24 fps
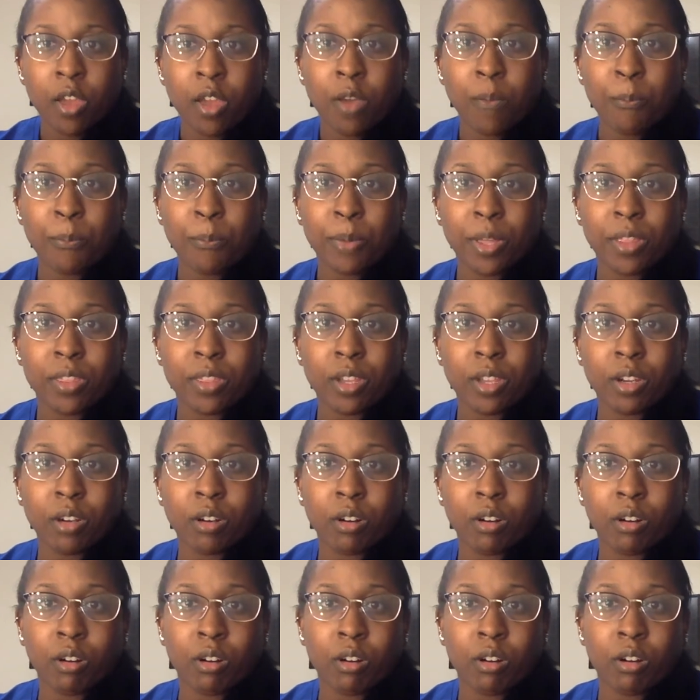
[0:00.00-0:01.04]
But there
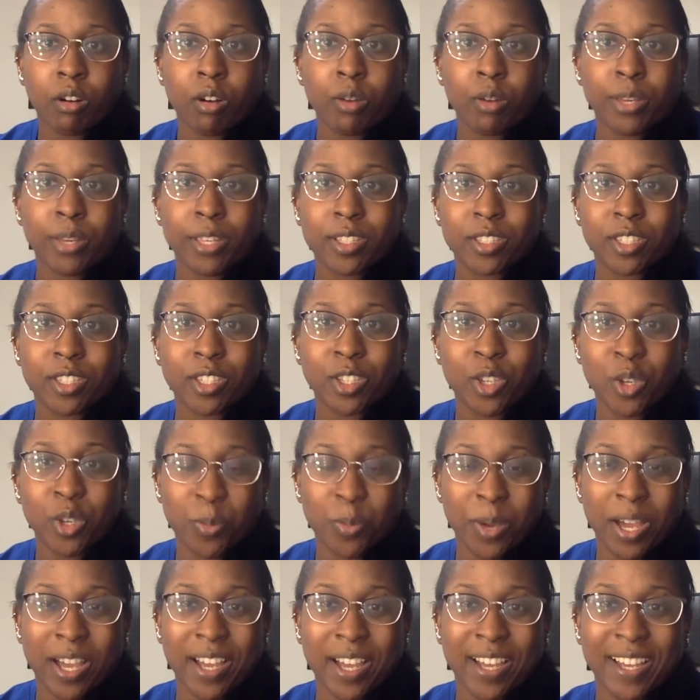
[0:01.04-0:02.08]
are always
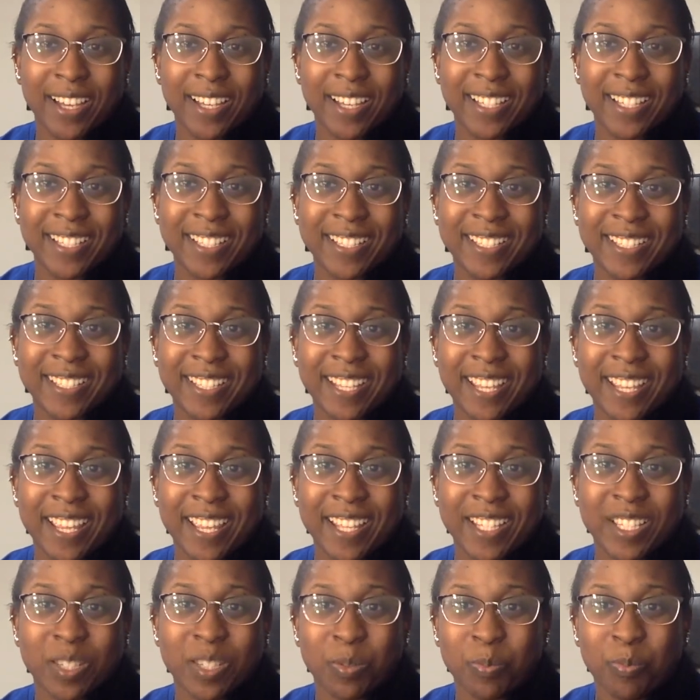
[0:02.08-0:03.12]
coupons
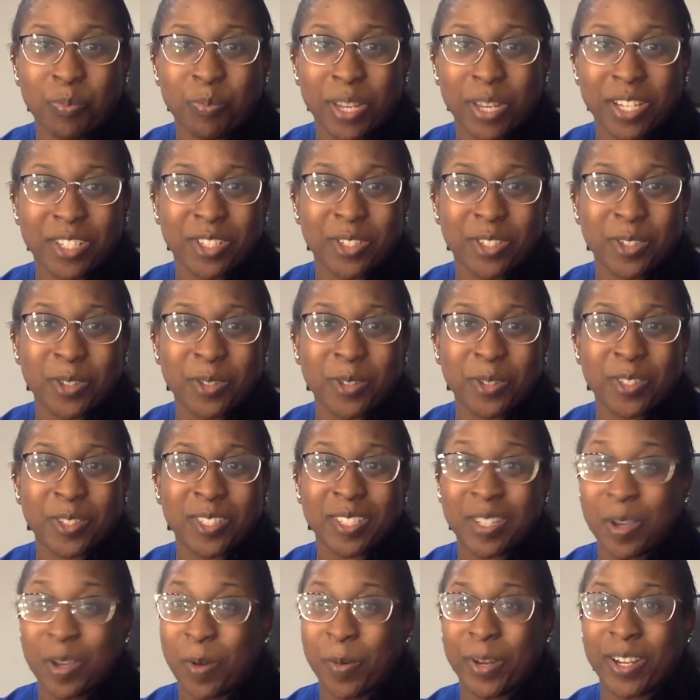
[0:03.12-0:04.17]
and specials
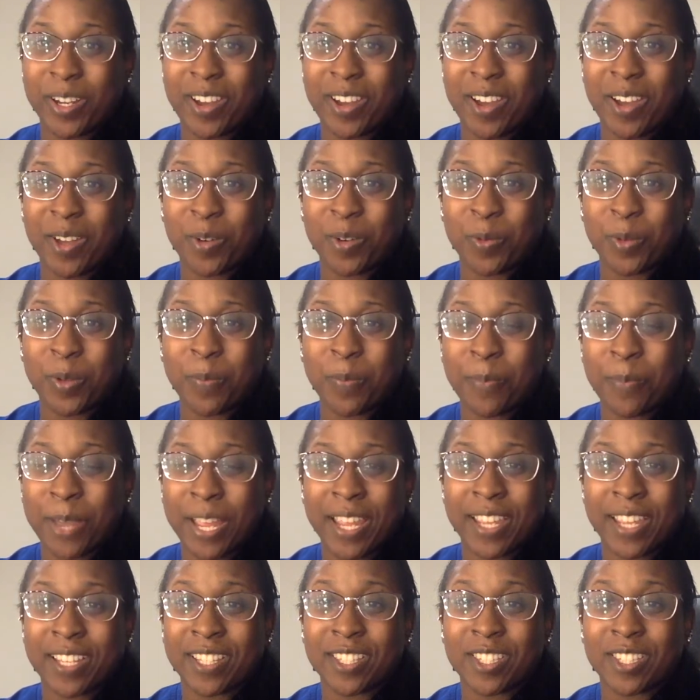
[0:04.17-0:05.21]
going on with
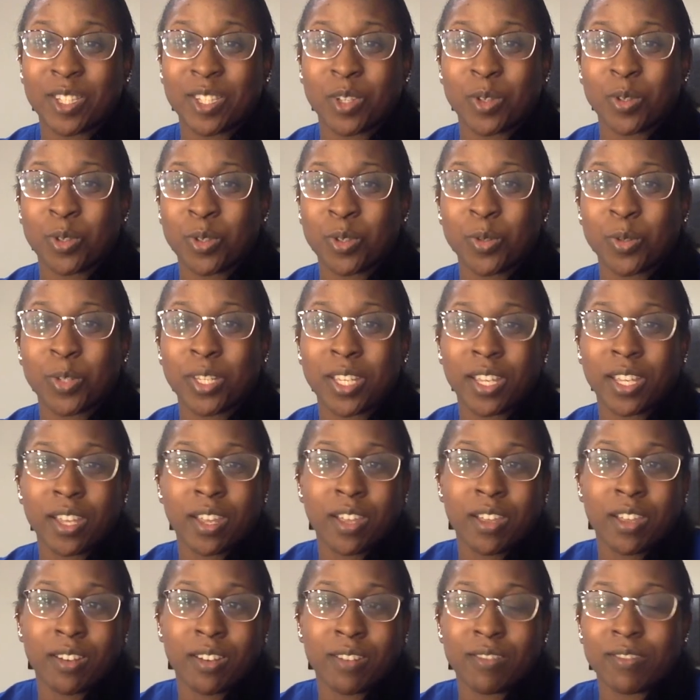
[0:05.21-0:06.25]
Byte, so you
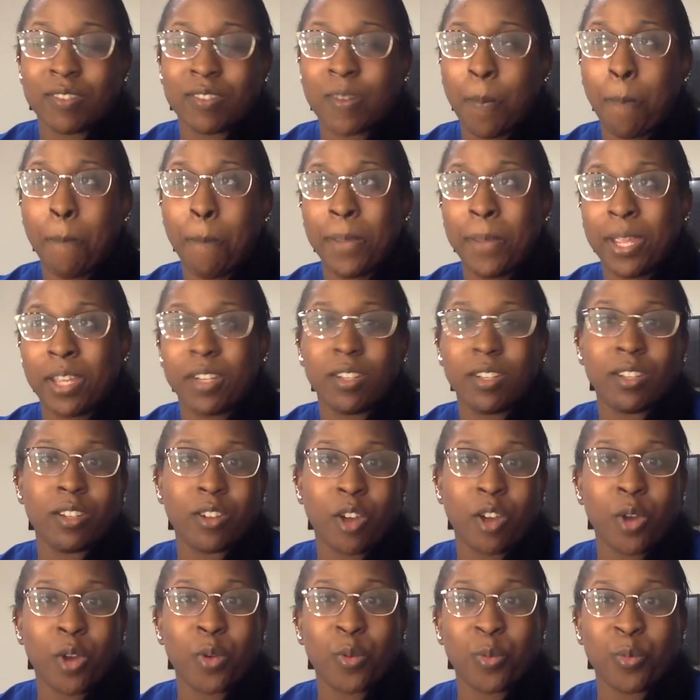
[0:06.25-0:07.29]
can, depending
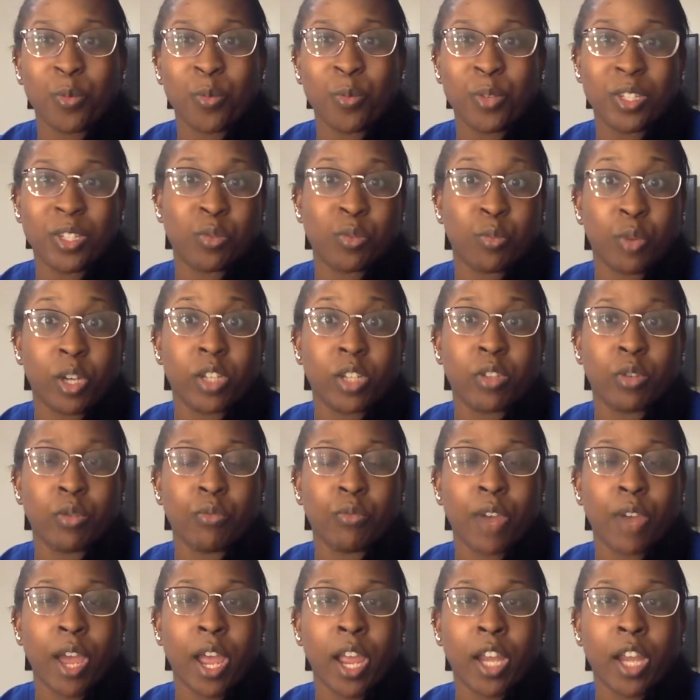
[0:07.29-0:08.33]
on which one you
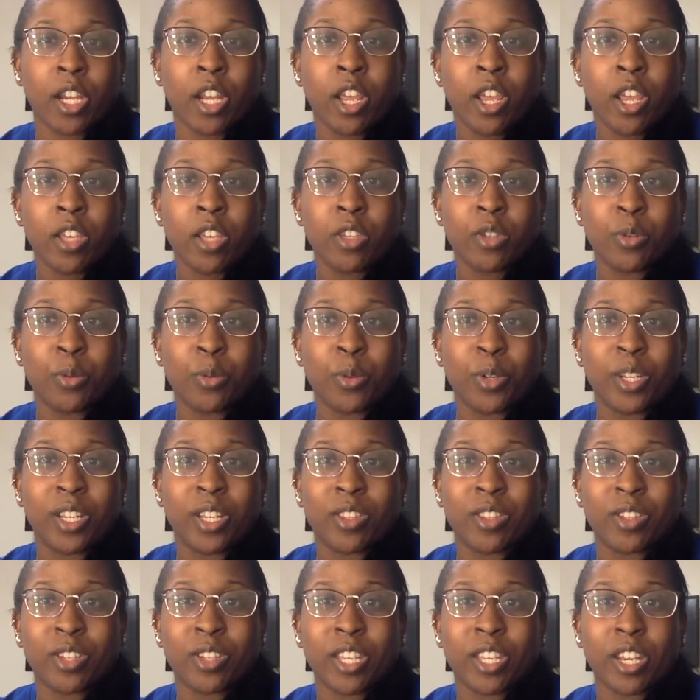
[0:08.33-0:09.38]
find, you will
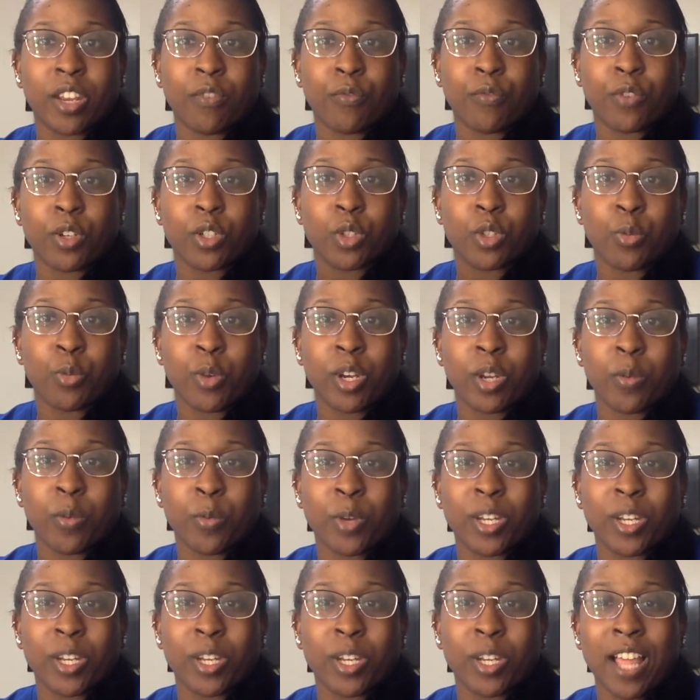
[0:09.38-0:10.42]
either get it for
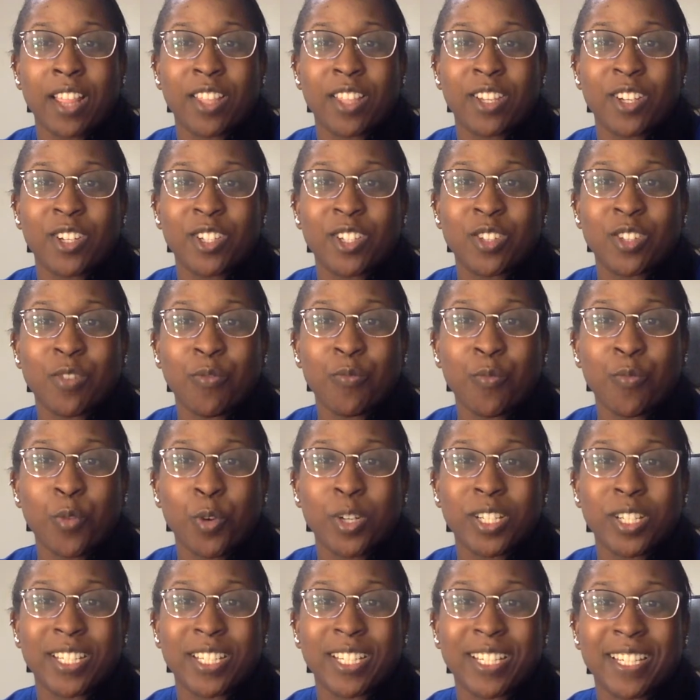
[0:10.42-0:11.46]
$21,
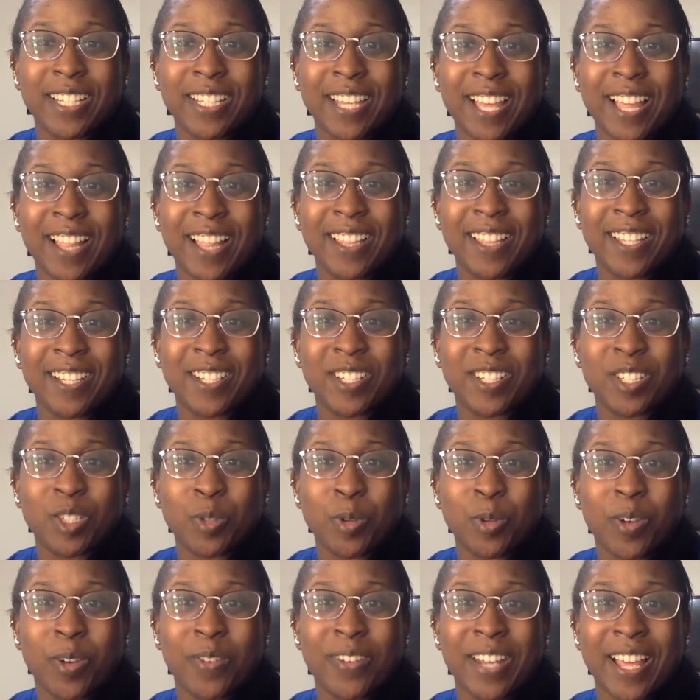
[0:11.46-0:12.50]
$14,
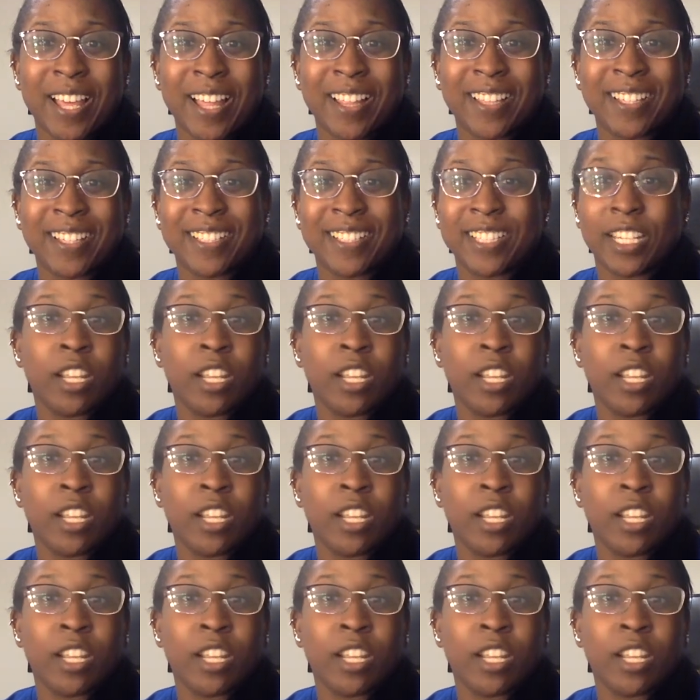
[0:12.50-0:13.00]
$12.